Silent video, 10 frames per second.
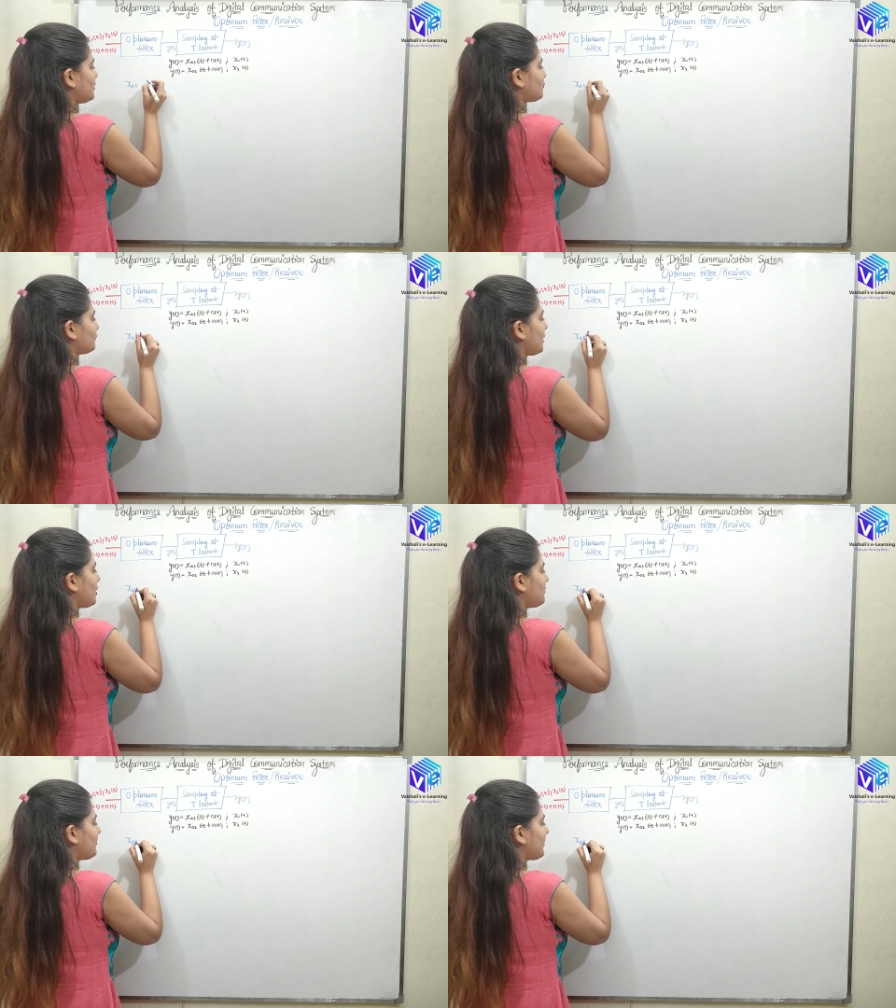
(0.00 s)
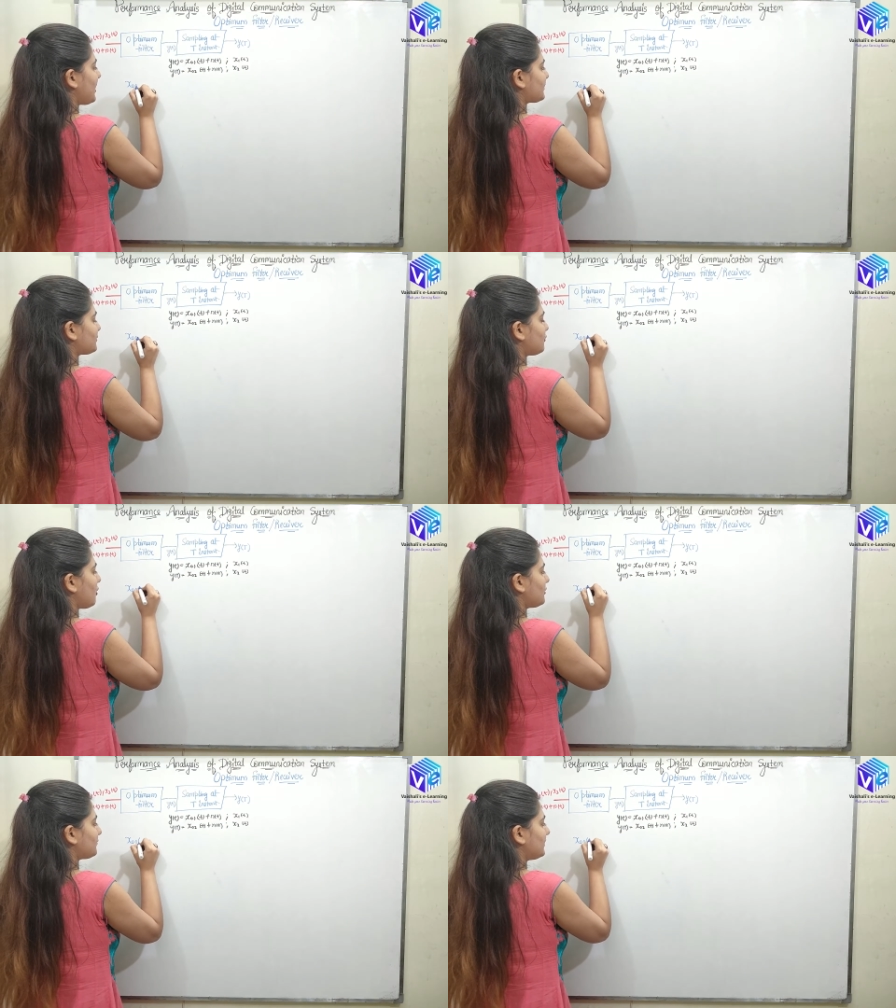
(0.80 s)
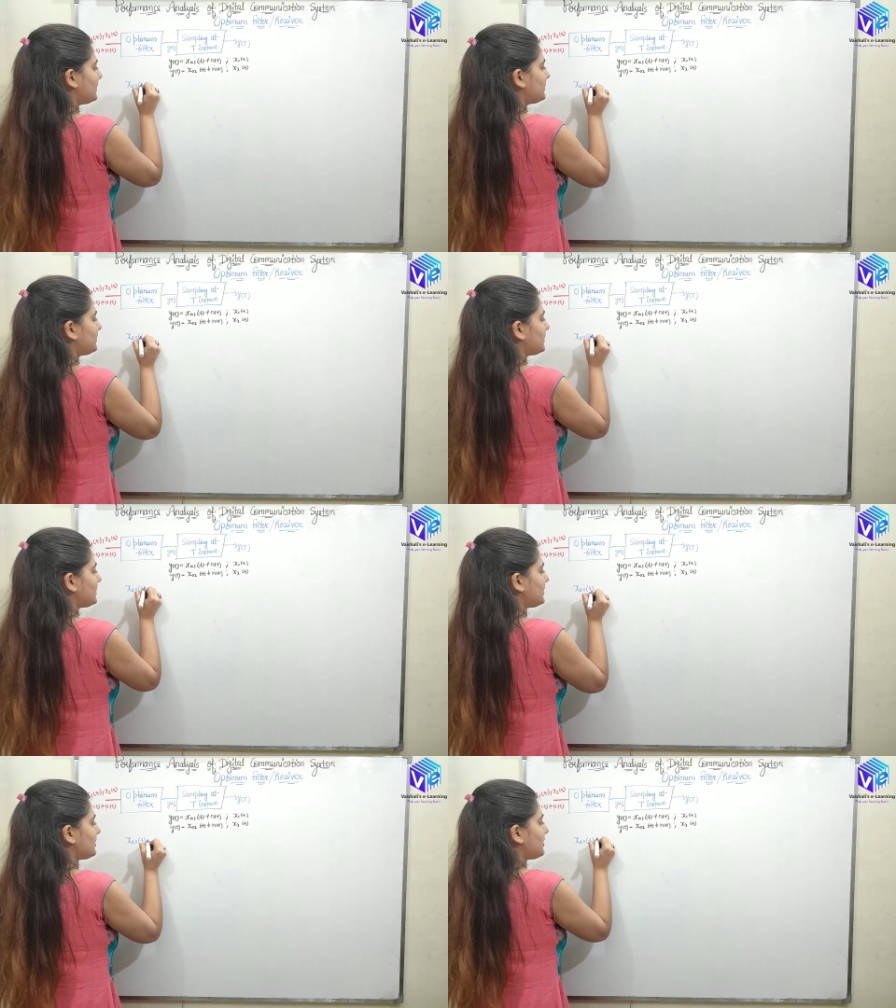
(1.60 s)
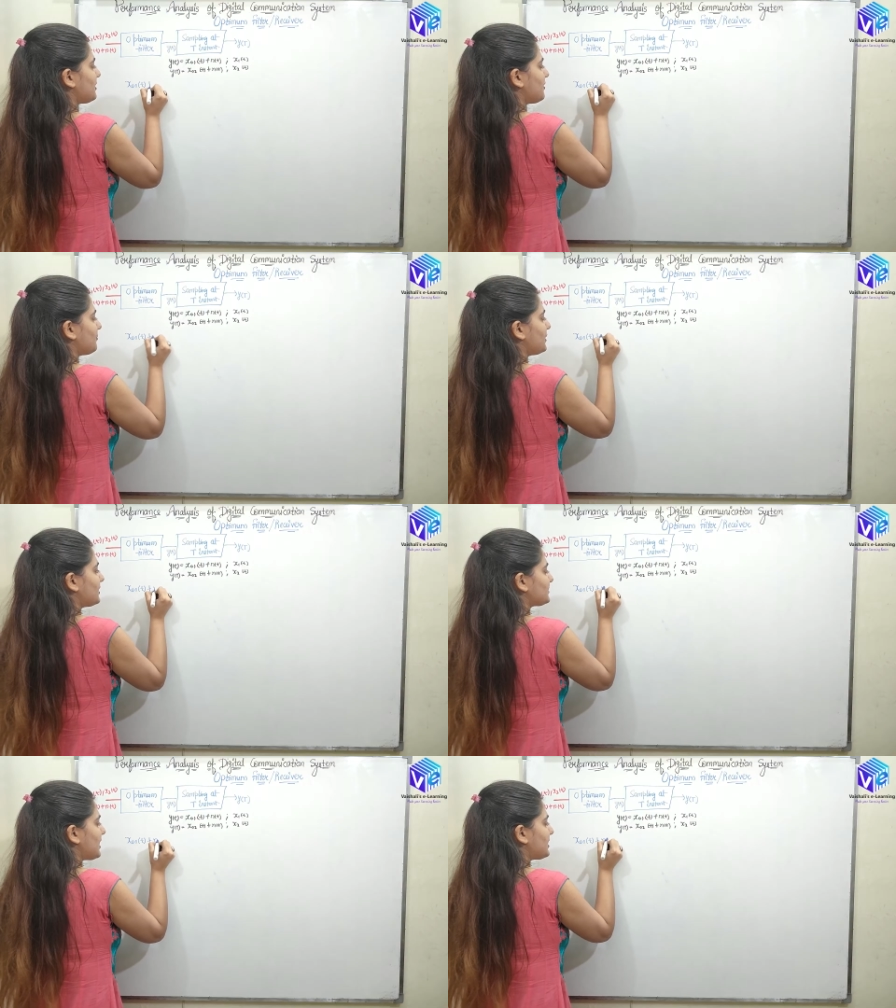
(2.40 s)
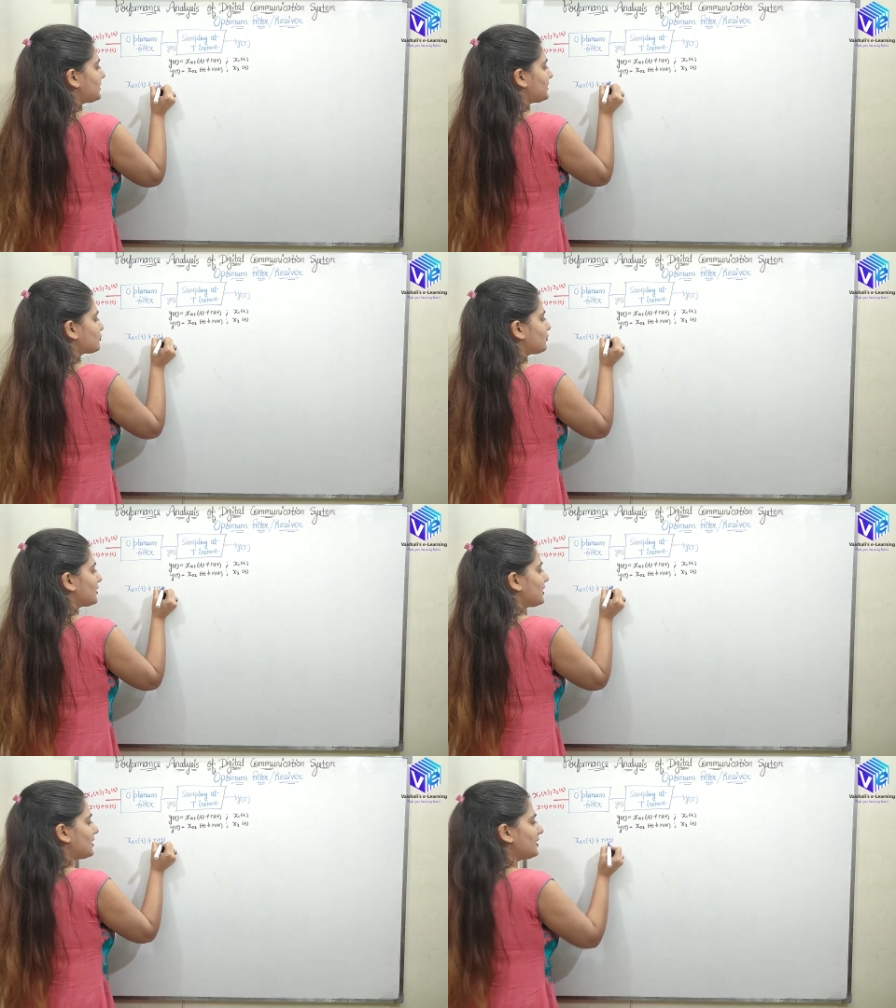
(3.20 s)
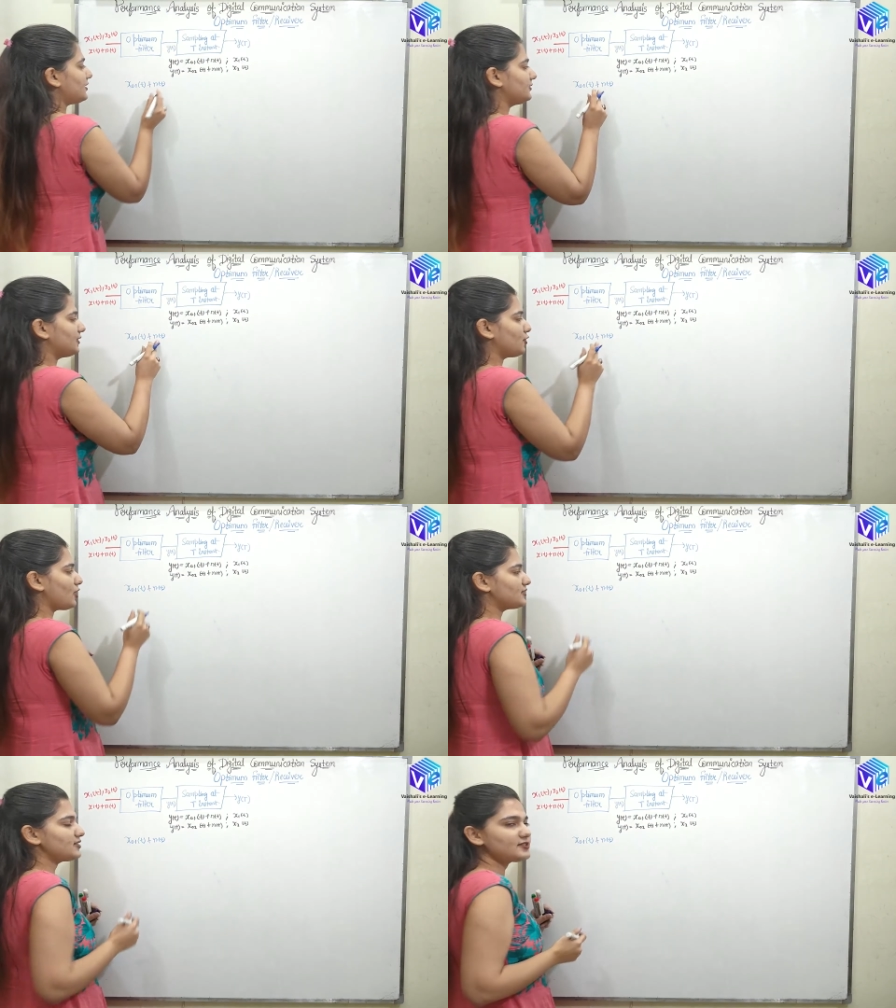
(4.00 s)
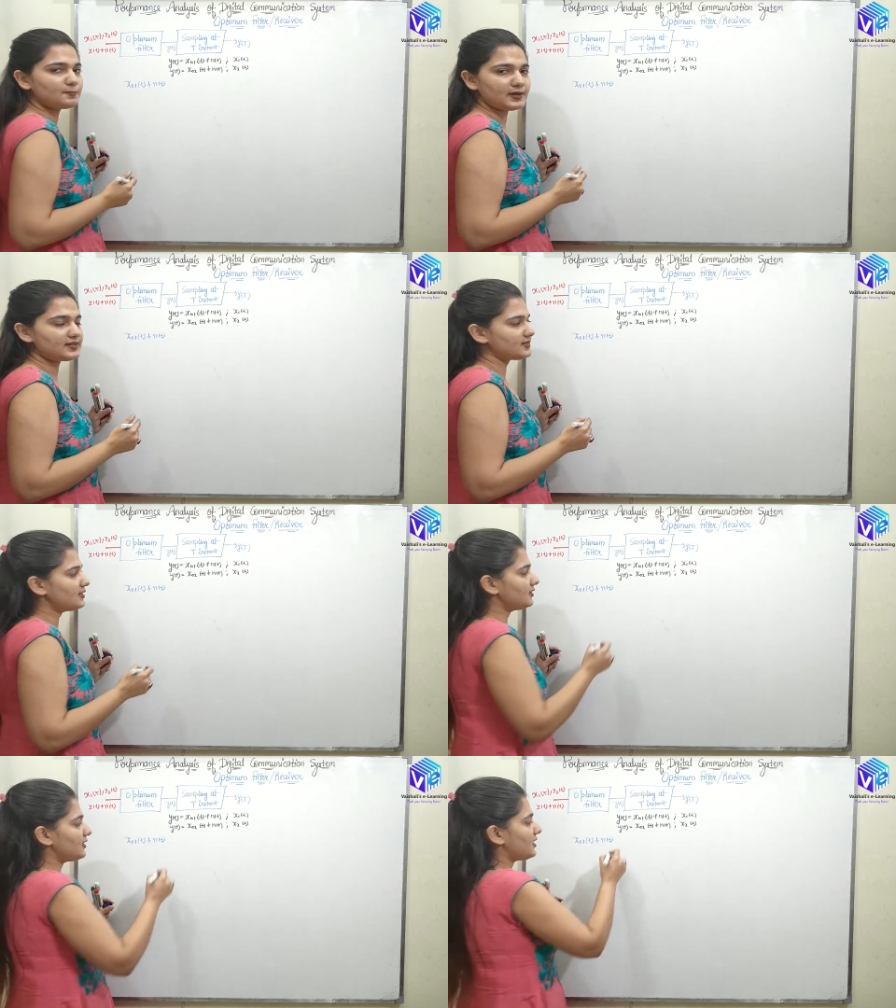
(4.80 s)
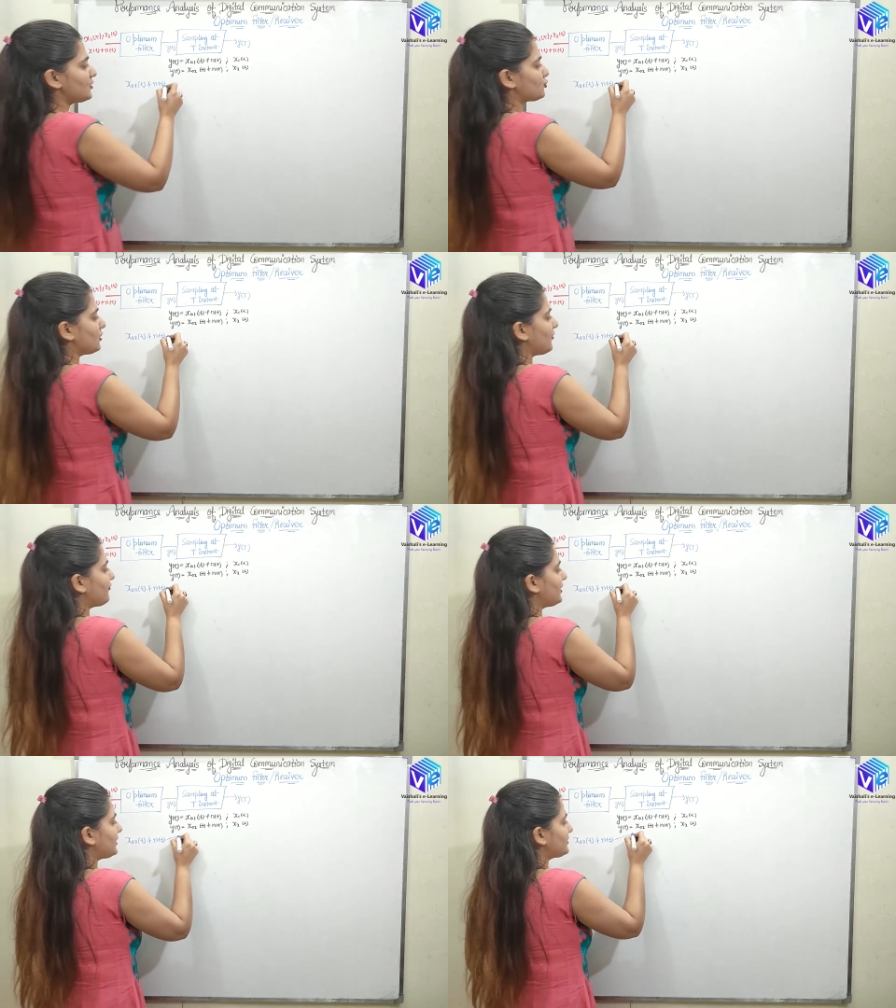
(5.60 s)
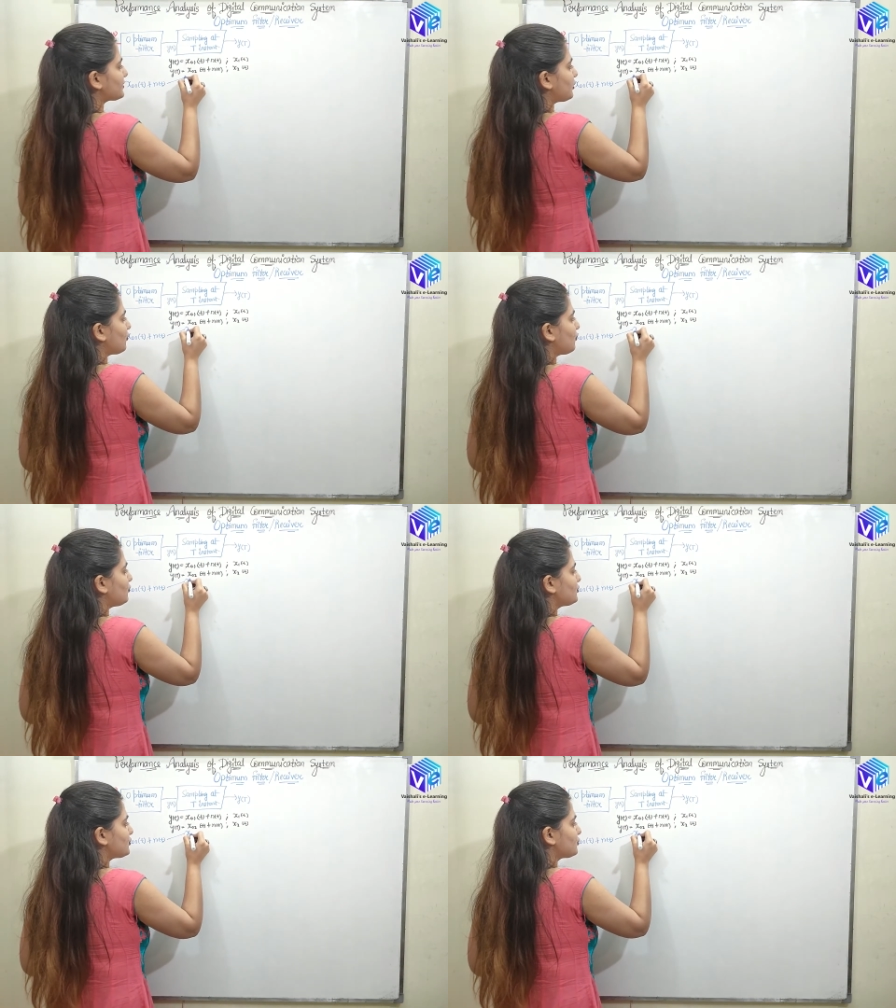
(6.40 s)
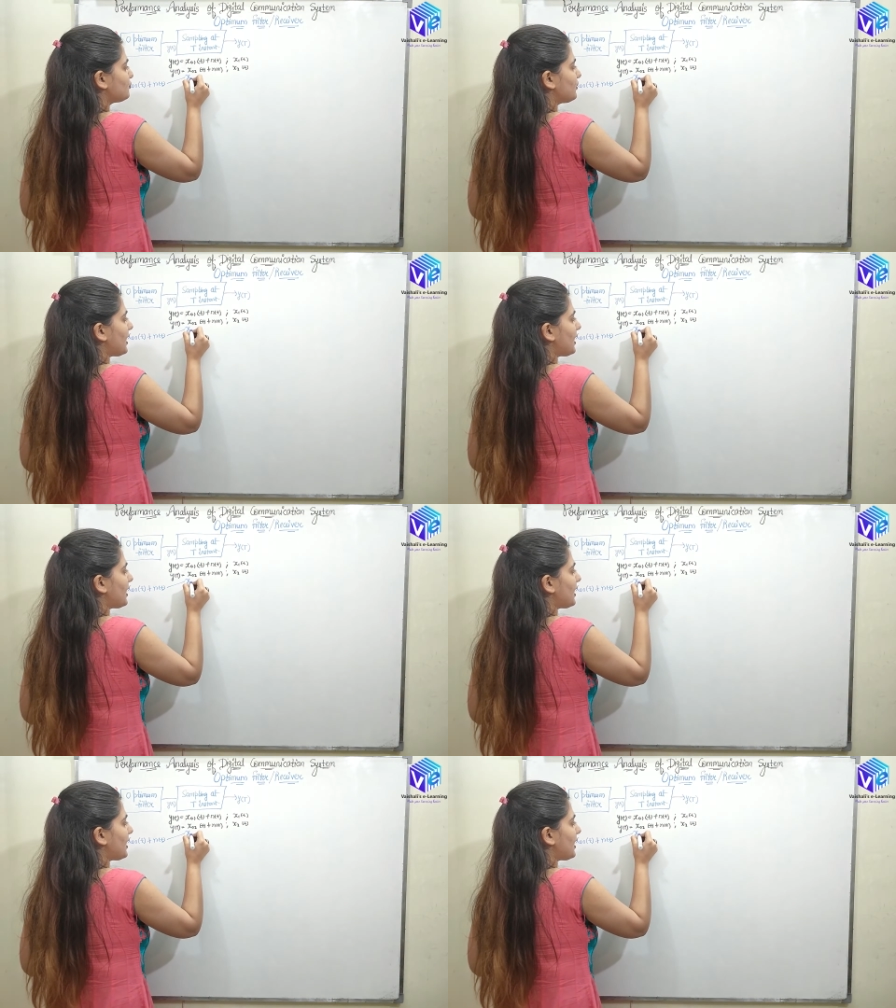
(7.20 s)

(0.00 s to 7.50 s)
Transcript: So now if X zero one T plus Nt, so here the noise is present. So if it is close to